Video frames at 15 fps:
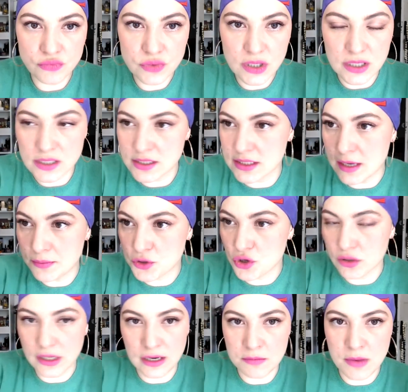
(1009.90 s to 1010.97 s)

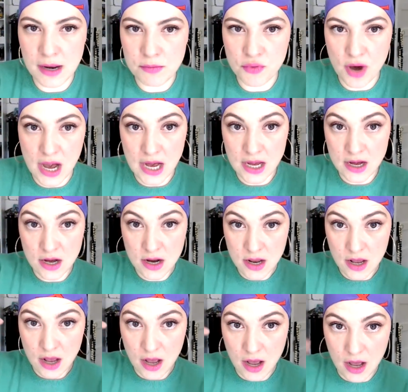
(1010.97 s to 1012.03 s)
conceptually in my brain
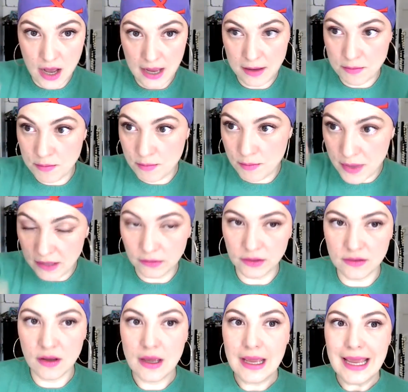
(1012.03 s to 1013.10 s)
I
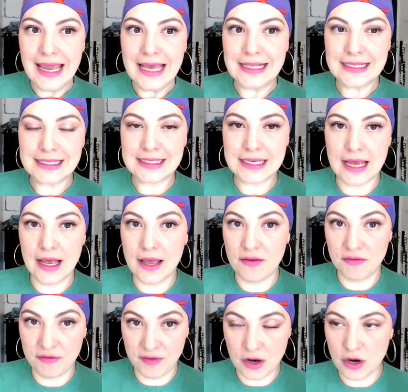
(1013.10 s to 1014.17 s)
build. It's
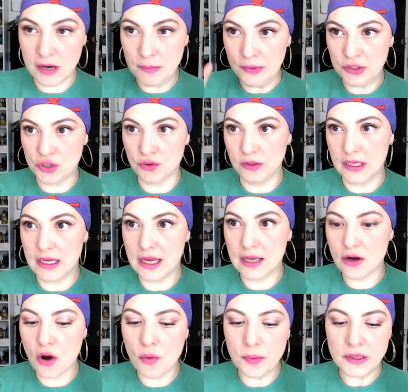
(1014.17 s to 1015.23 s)
very patchouli.
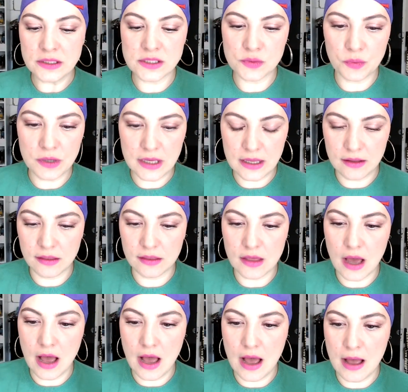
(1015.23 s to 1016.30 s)
It opens with
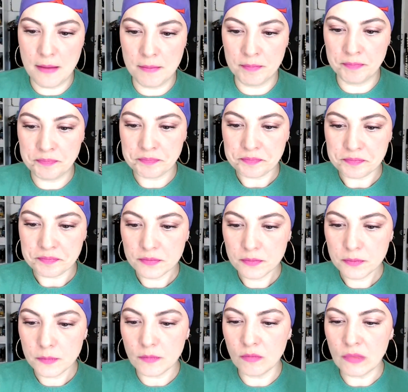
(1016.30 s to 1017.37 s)
a
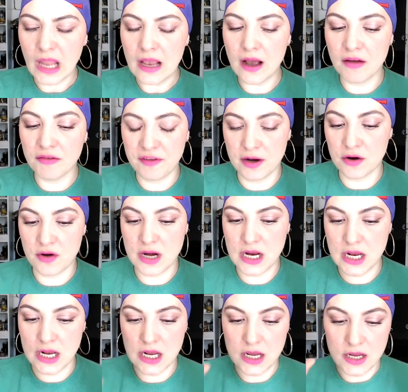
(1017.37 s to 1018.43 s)

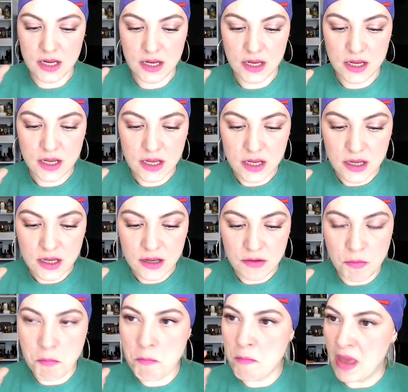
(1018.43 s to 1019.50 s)
very
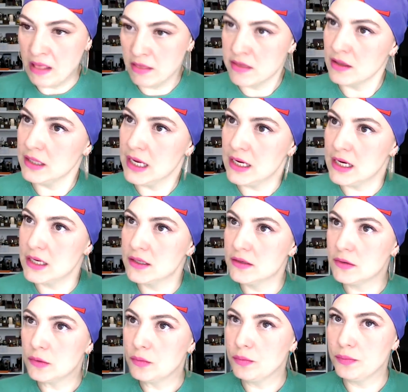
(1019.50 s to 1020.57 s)

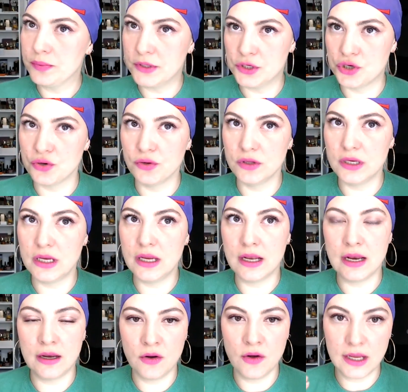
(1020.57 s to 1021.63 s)
mentholated patchouli, and
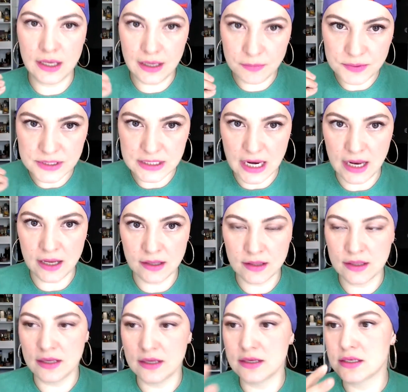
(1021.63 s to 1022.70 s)
I know I keep saying
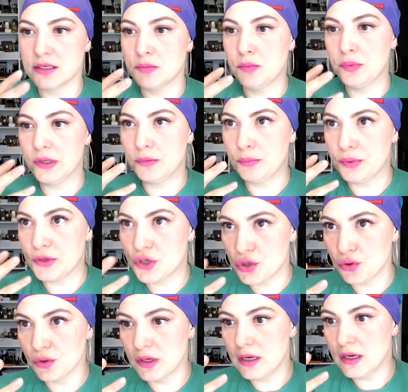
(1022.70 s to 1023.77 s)
this, but patchouli